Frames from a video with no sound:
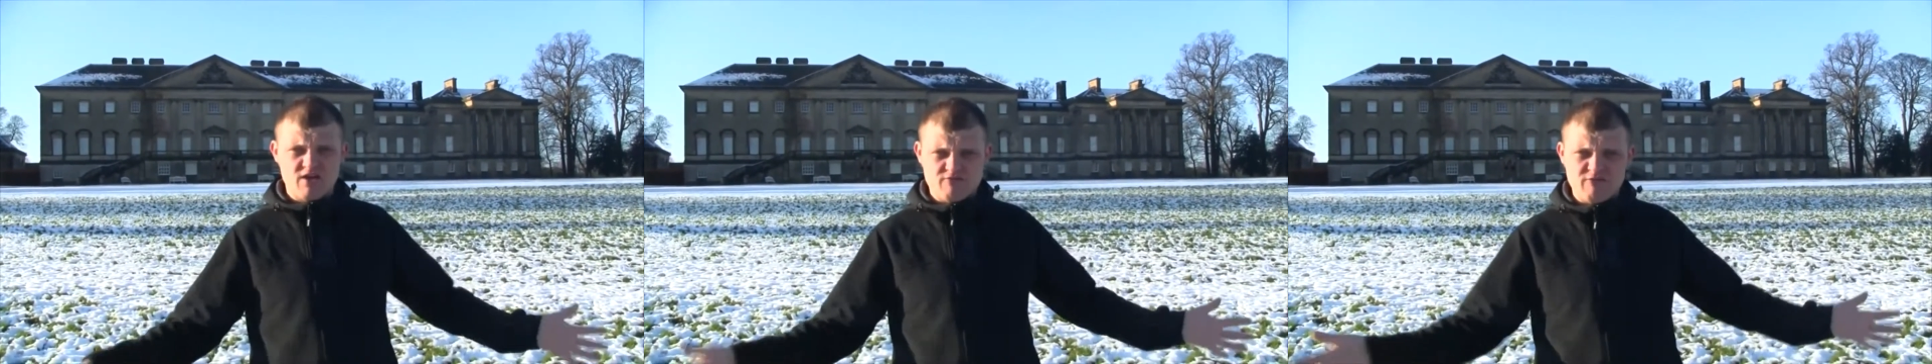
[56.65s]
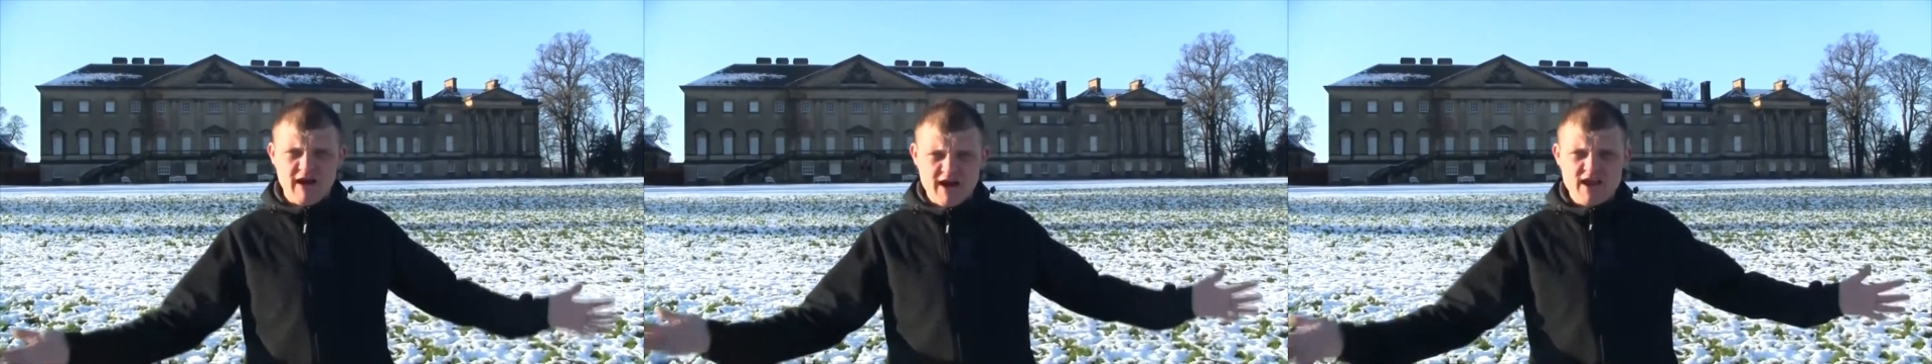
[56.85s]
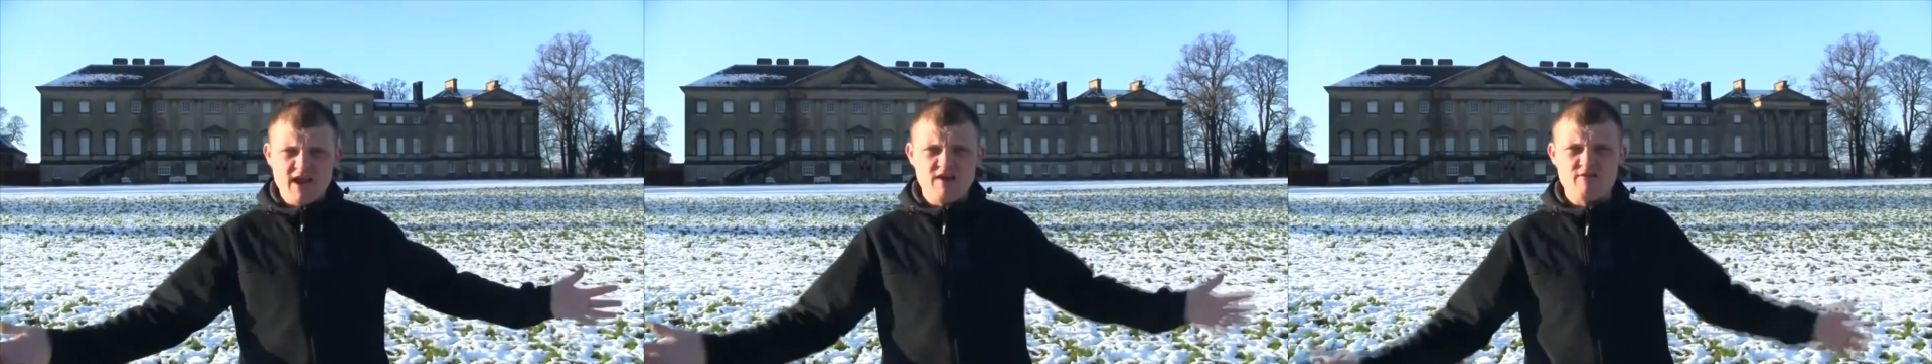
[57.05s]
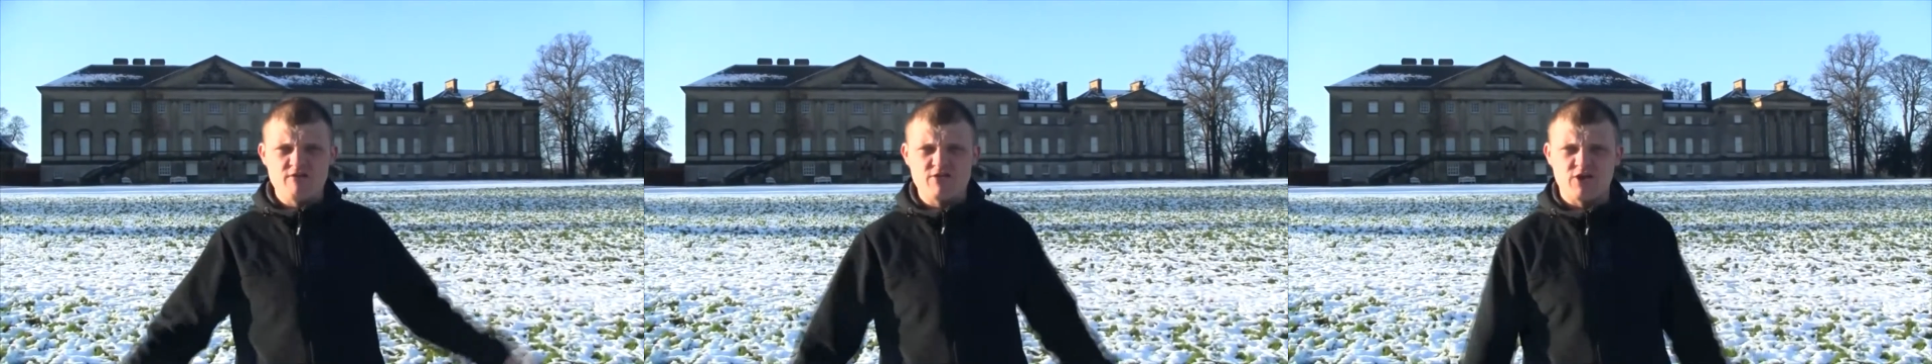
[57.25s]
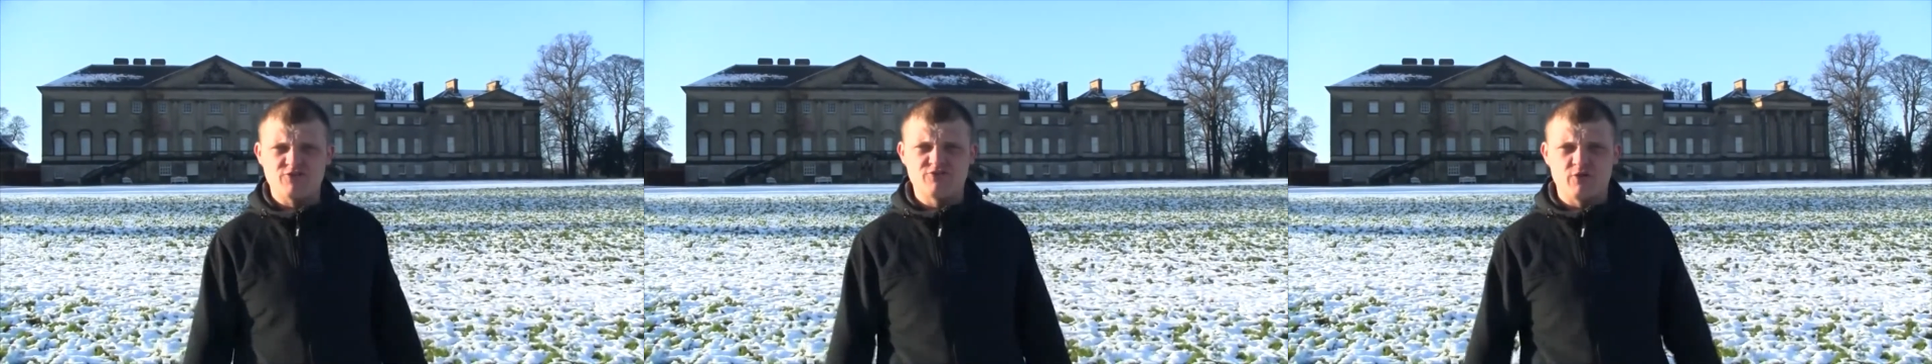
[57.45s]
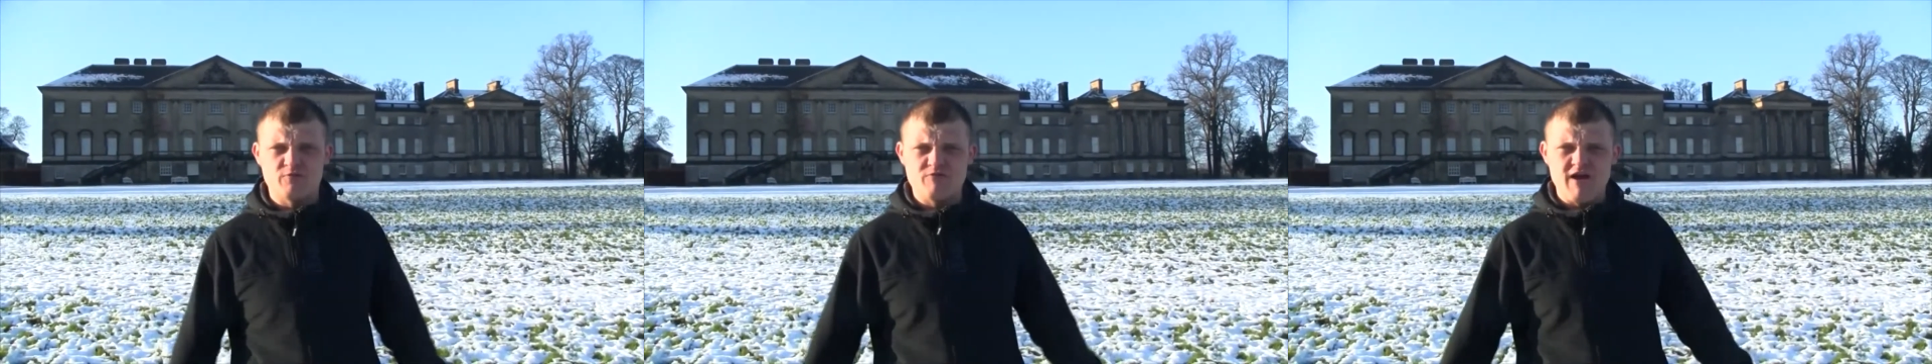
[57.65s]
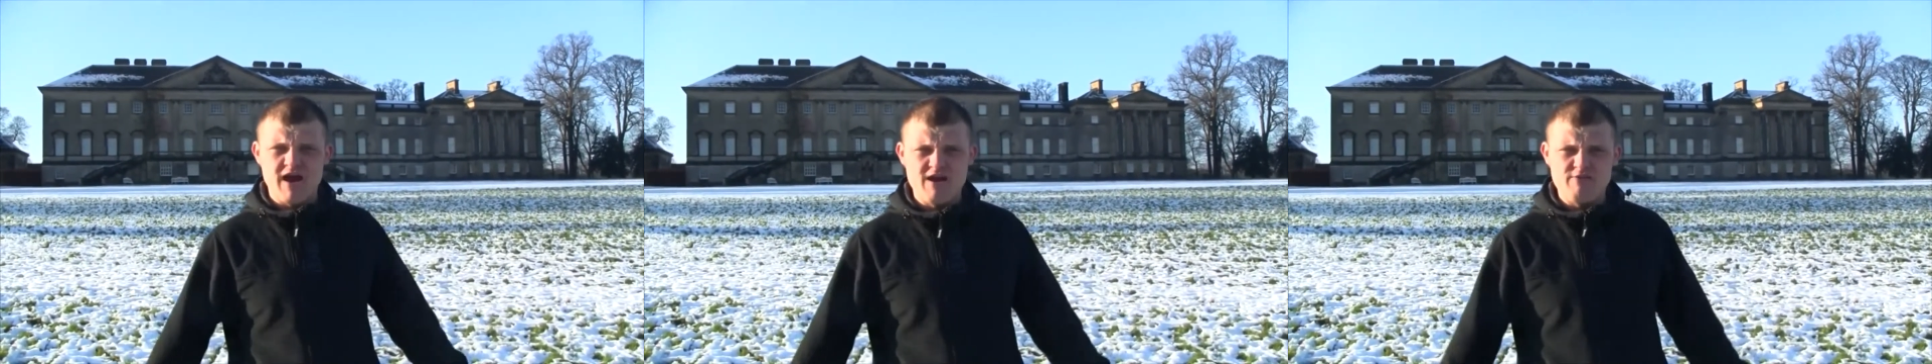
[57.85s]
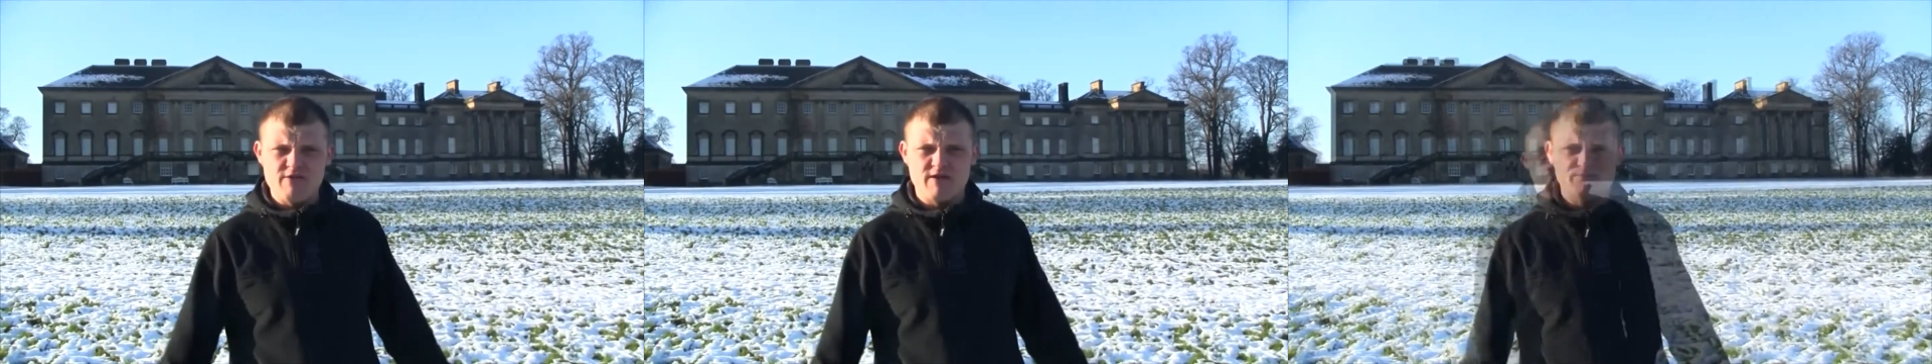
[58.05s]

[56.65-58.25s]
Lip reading: right here at Nostell Priory.